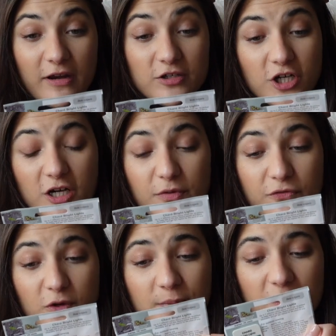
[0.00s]
rape chard
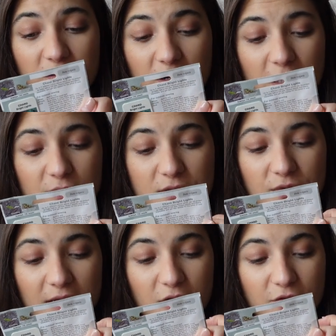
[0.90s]
before, but I always
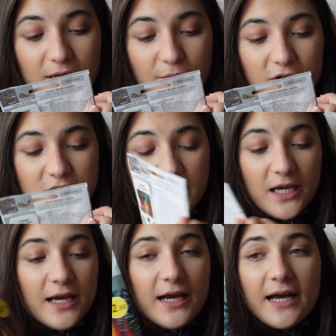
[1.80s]
thought they look really
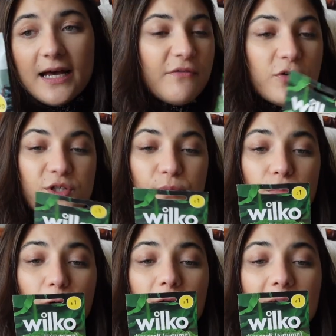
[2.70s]
pretty. I've got some
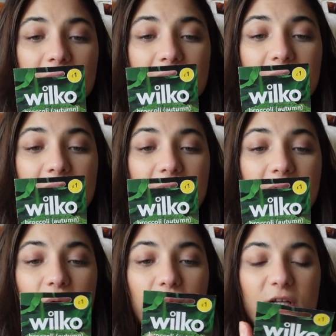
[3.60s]

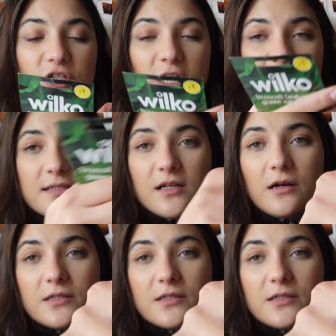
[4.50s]
broccoli, which I can start